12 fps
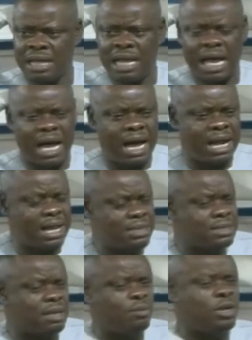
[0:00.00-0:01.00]
how can
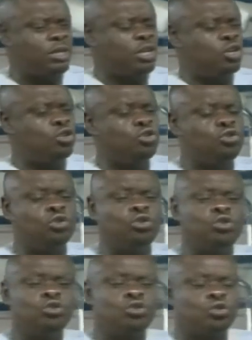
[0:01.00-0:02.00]
somebody
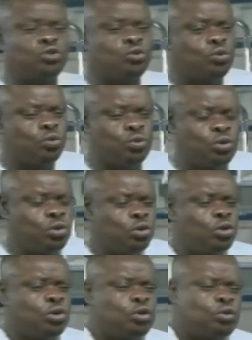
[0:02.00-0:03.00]
introduce you
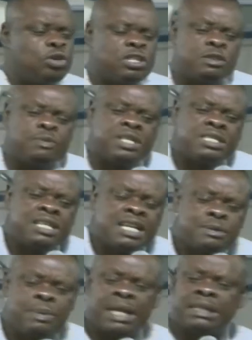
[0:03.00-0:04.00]
to his
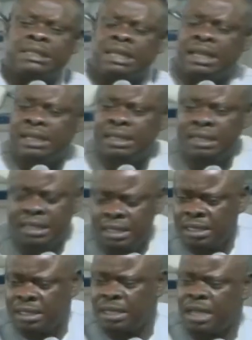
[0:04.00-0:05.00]
business partner
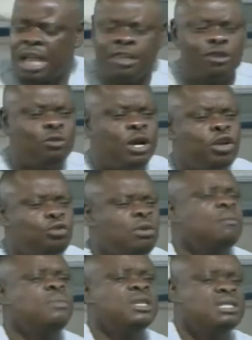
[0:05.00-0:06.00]
and you go and do a
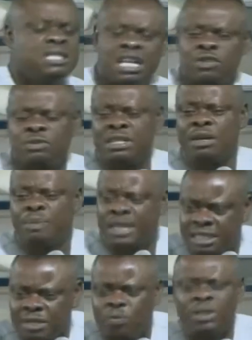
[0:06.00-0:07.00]
business with a
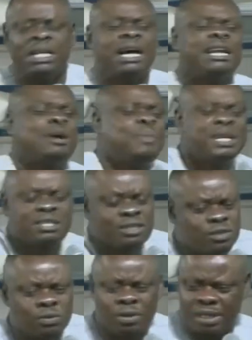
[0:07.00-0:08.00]
person without a
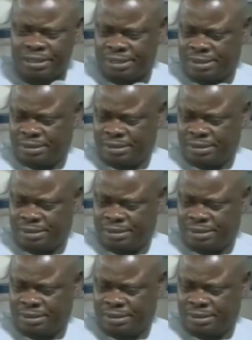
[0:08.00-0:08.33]
person's knowledge?